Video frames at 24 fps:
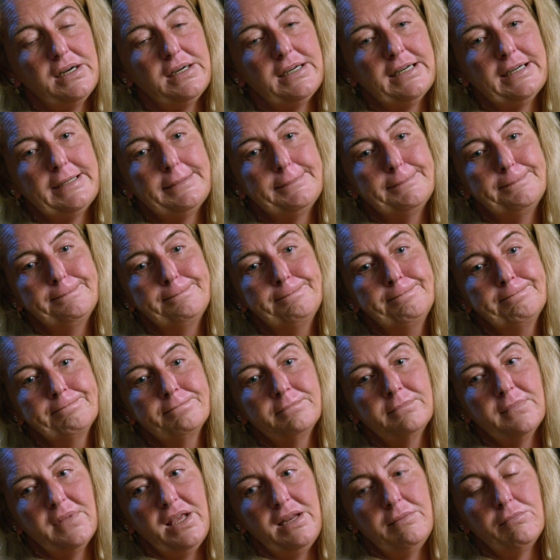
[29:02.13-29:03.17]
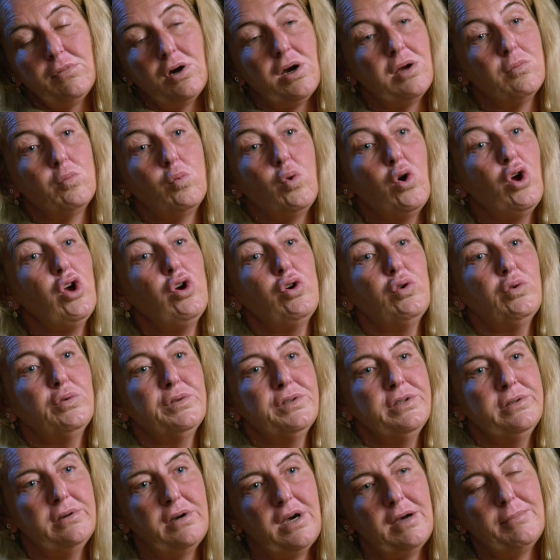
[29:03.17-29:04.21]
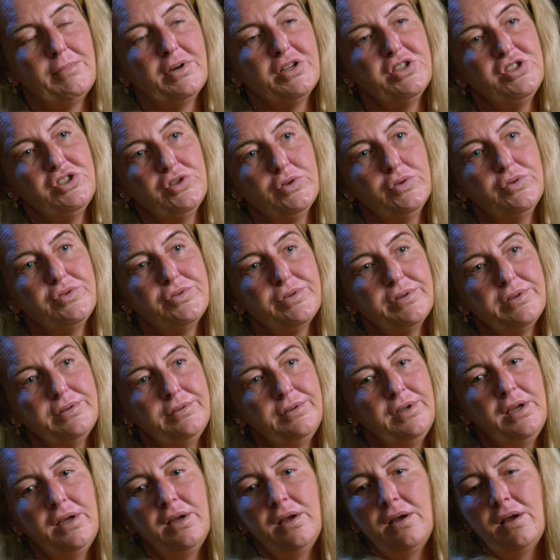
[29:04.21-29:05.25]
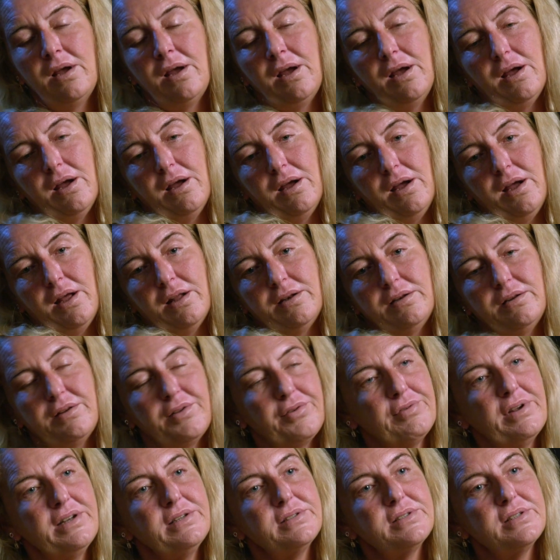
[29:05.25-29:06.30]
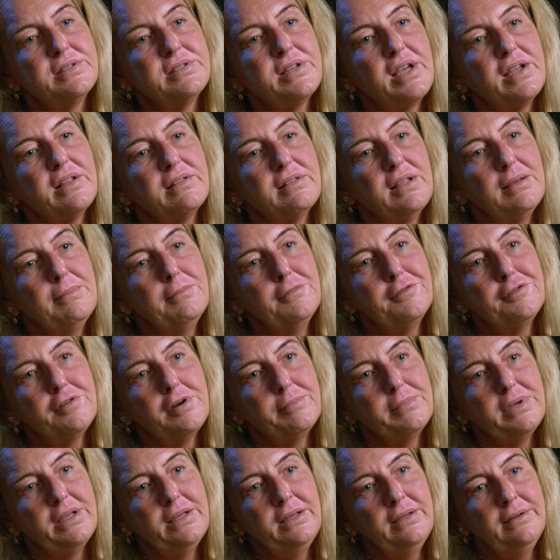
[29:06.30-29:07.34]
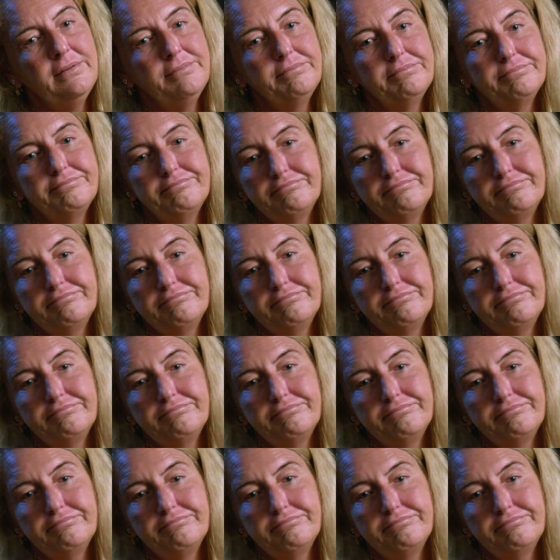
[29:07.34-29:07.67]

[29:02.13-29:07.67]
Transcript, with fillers: Um, in my world are my children, and you threaten to take them from me.